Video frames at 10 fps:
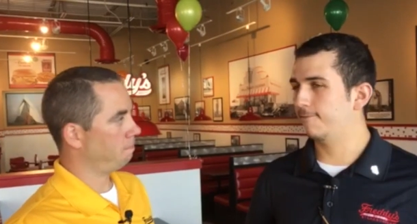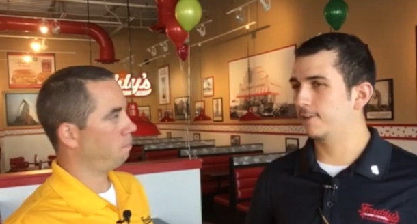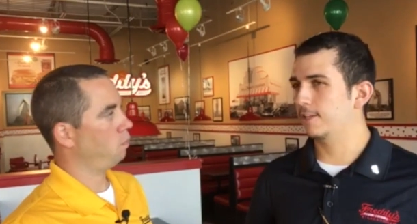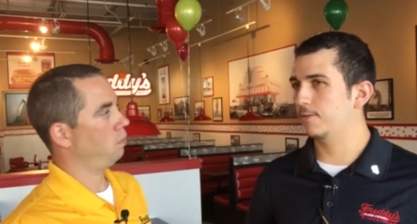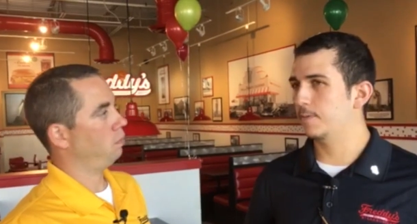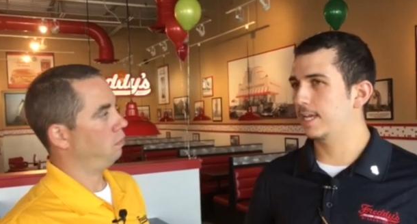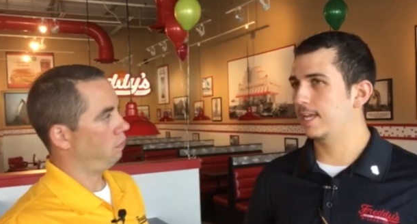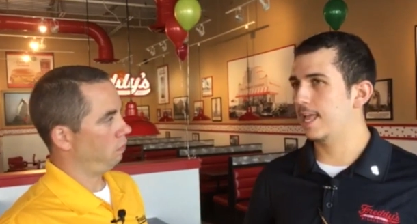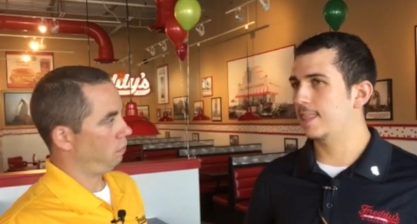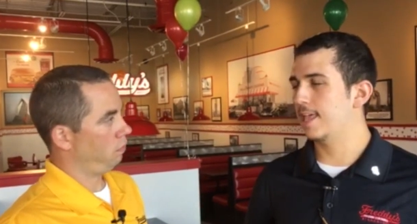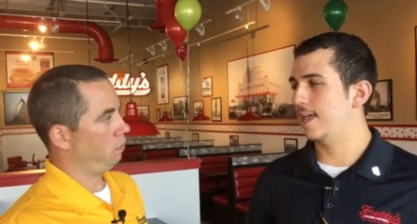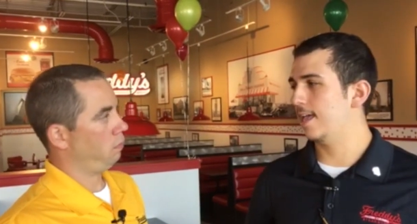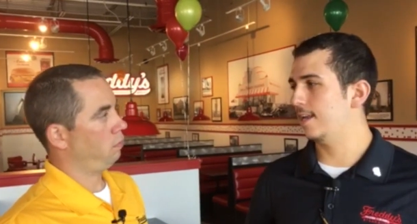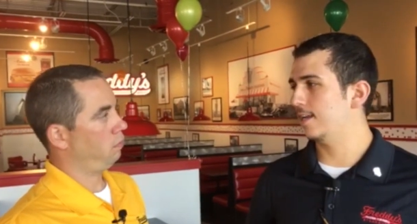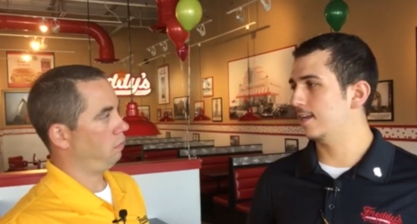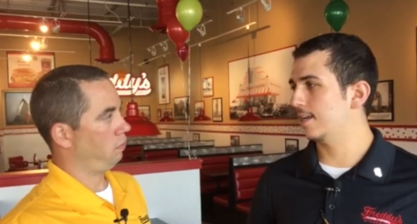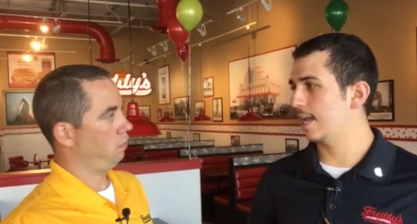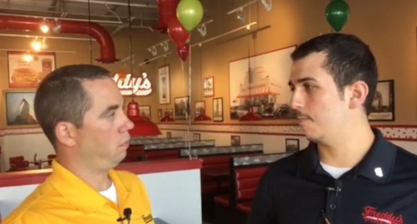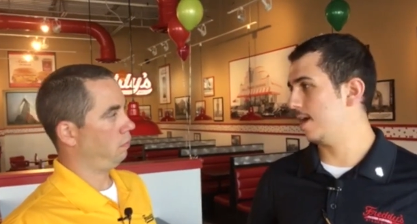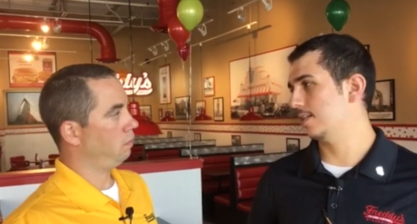Speaker 1: for a little bit, and then
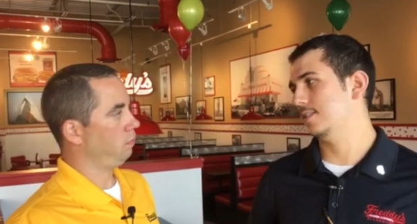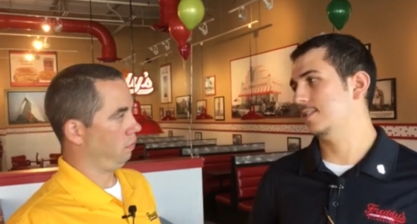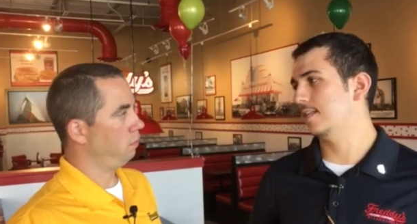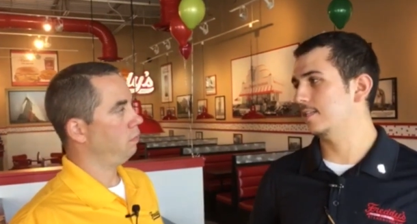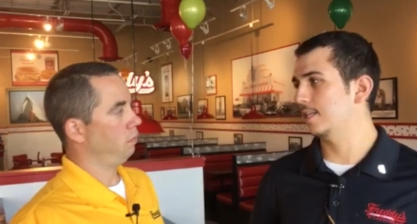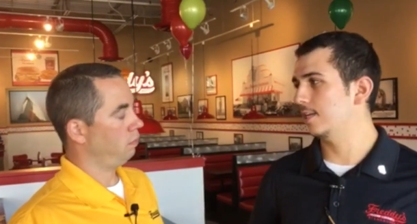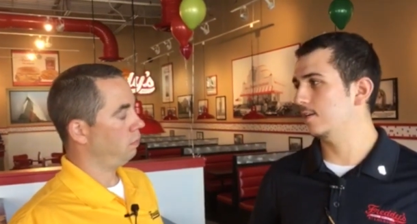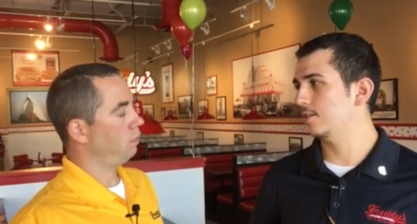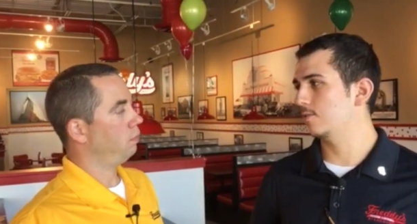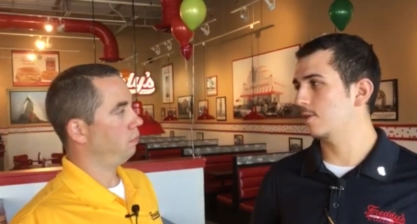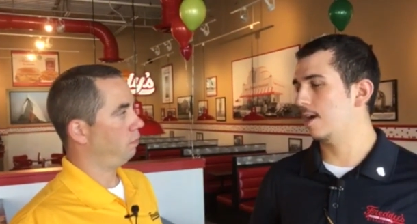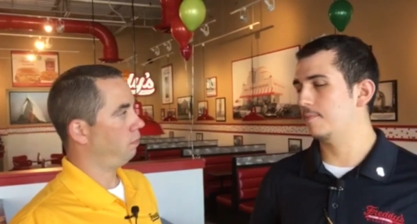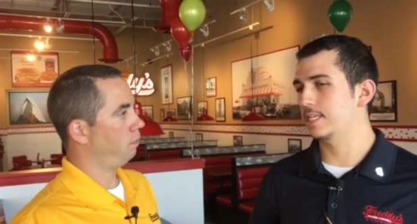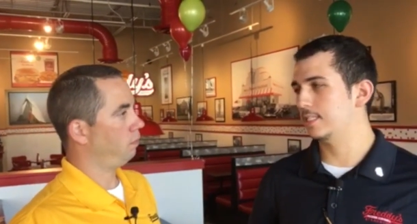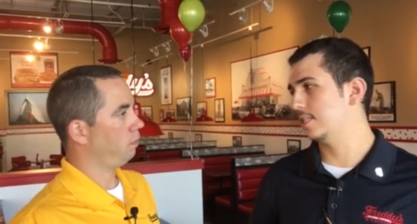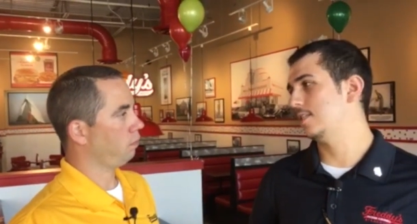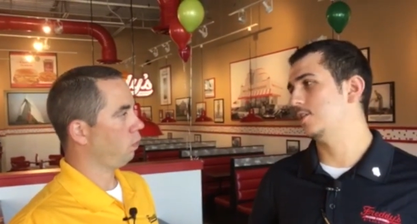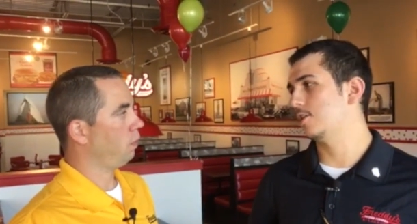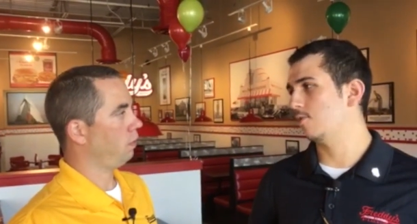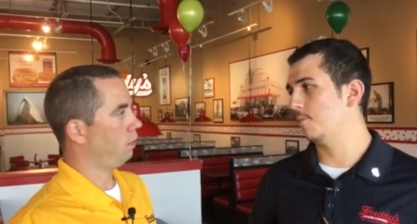came back to Stetson Hills where I'm the
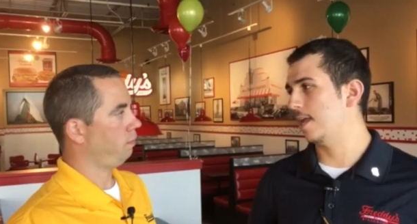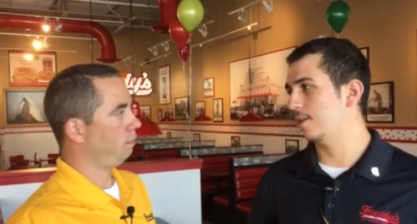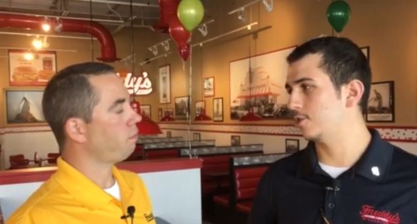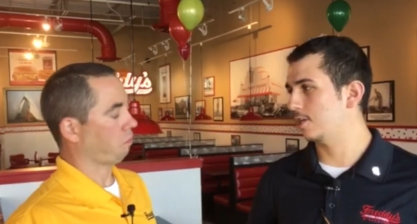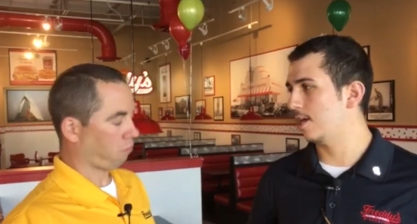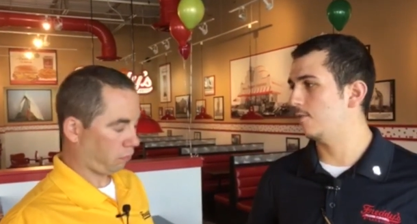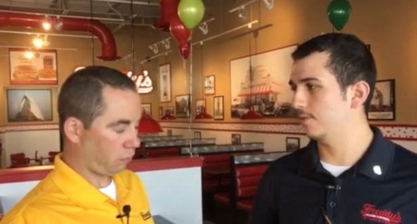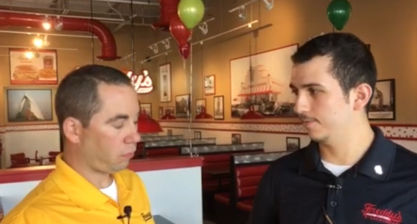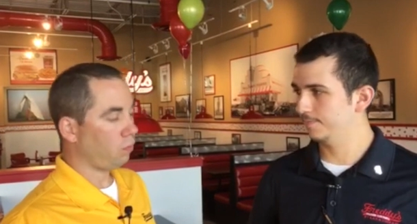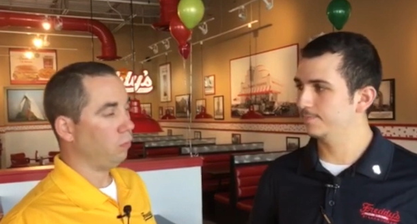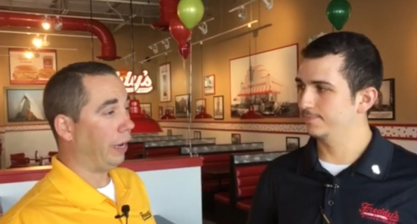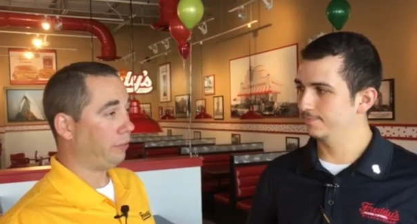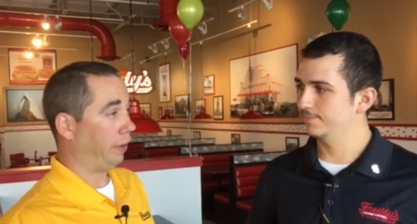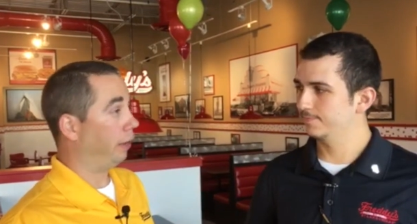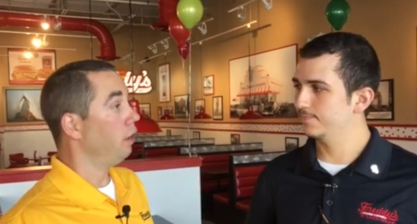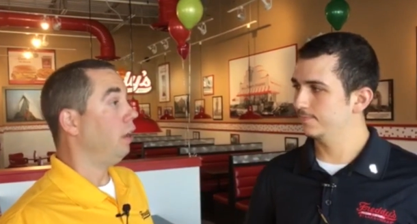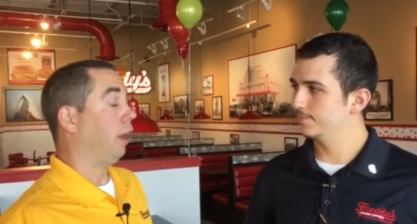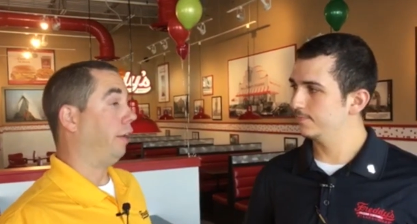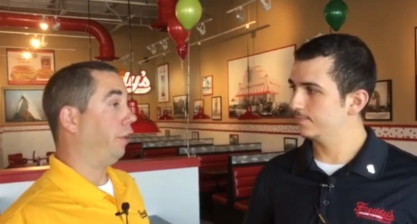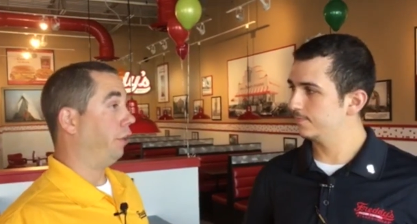assistant general manager now. Nice, man.
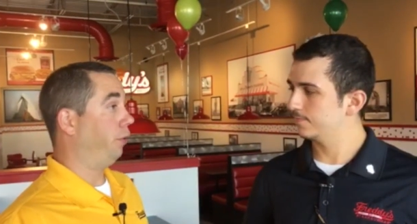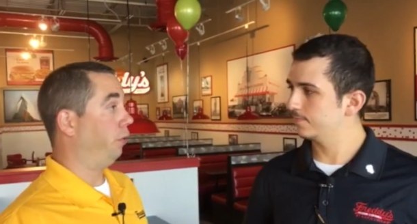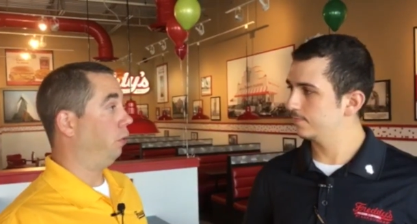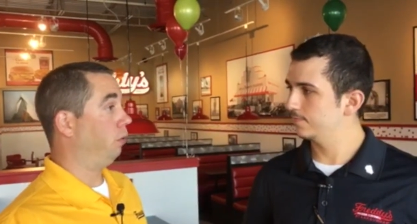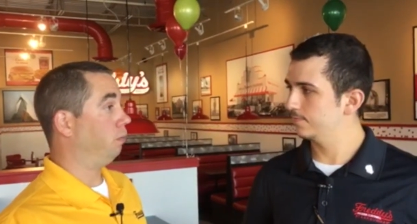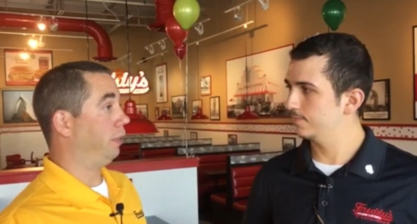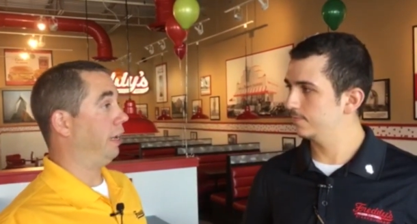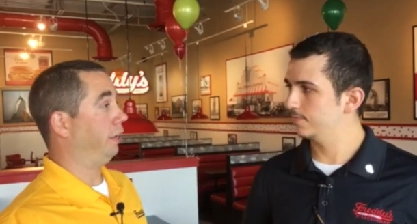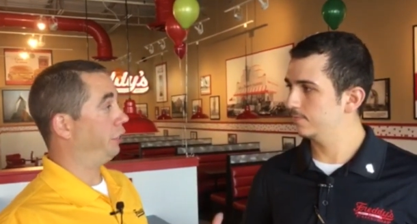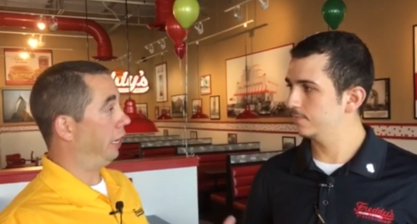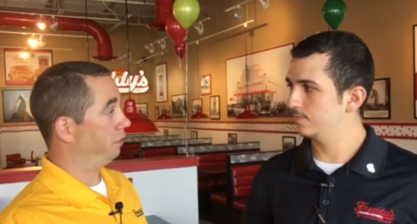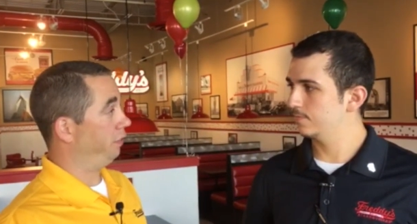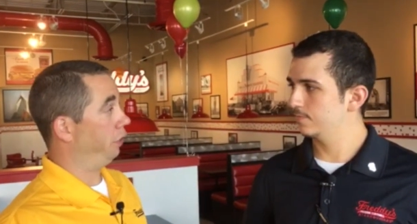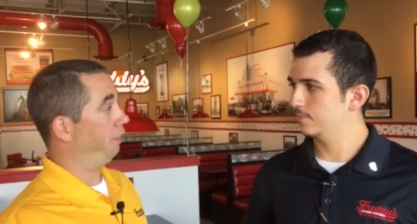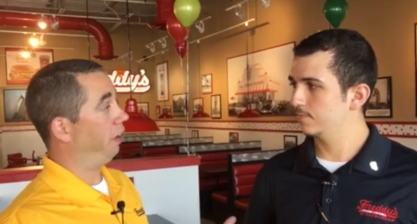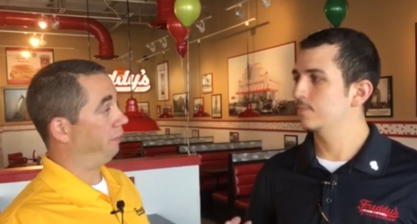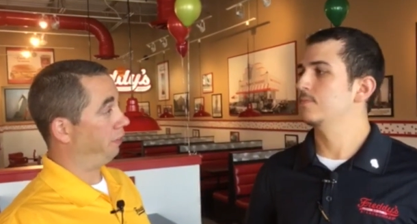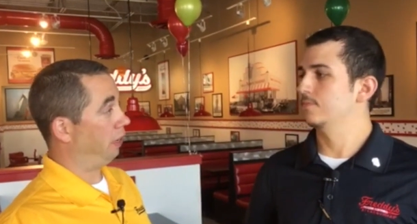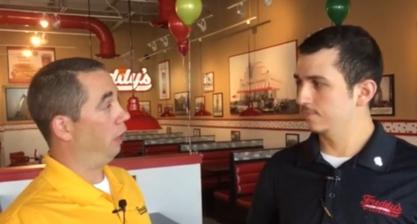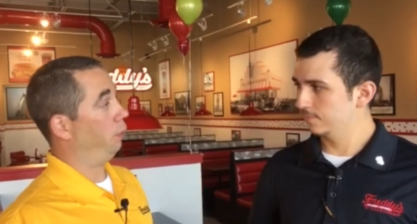I know
Speaker 2: you went down to Jacksonville. You've helped
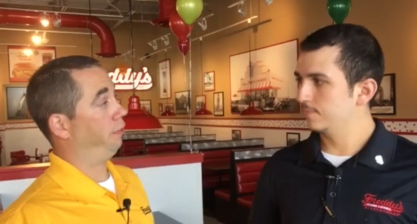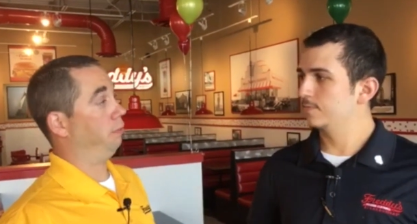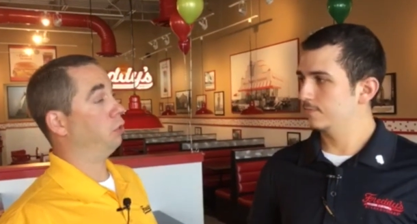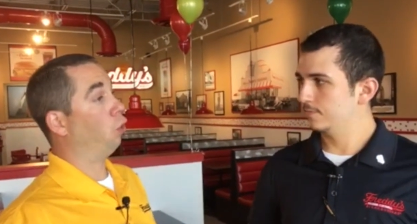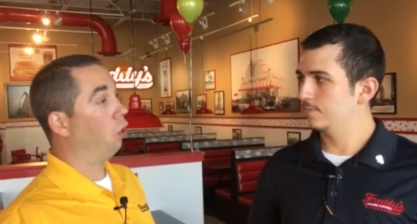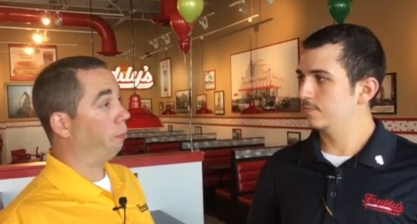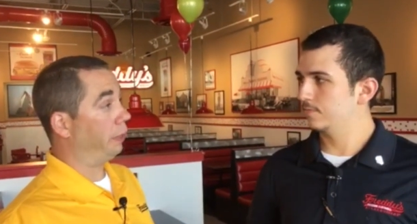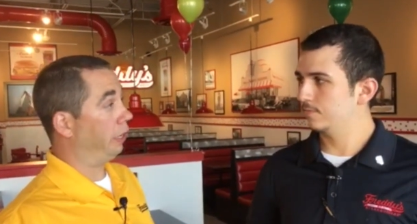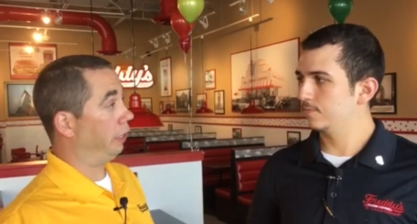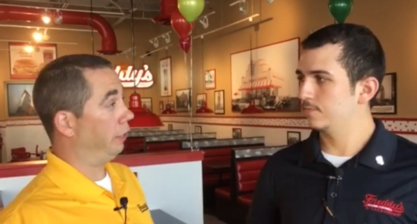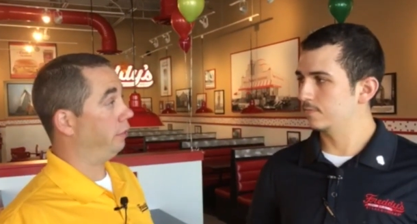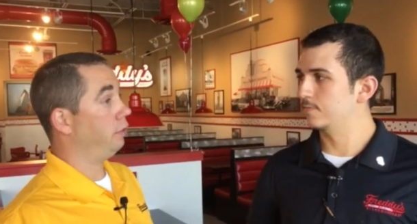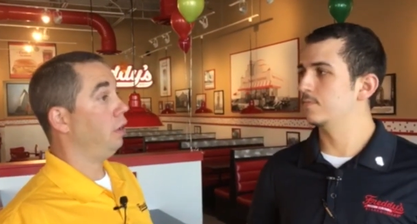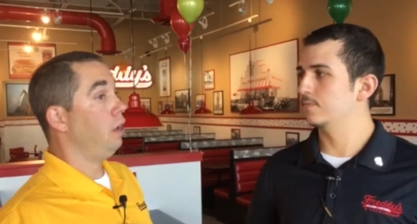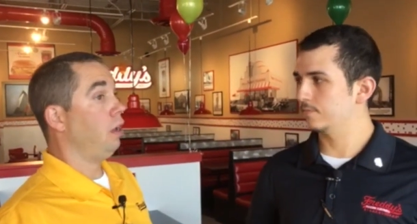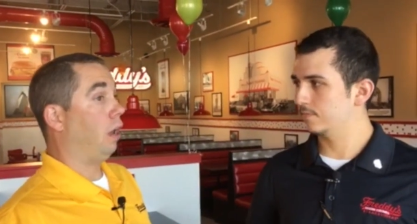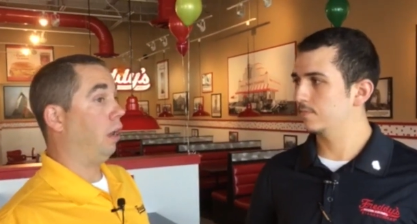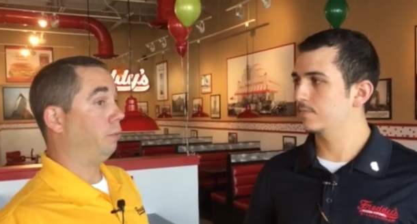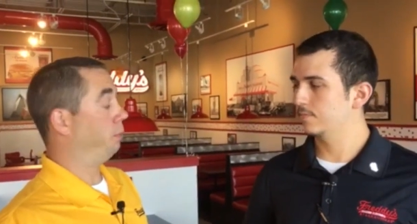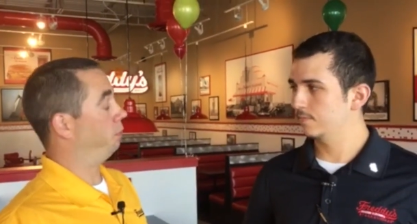us out with some store openings, mm -hmm. um, some,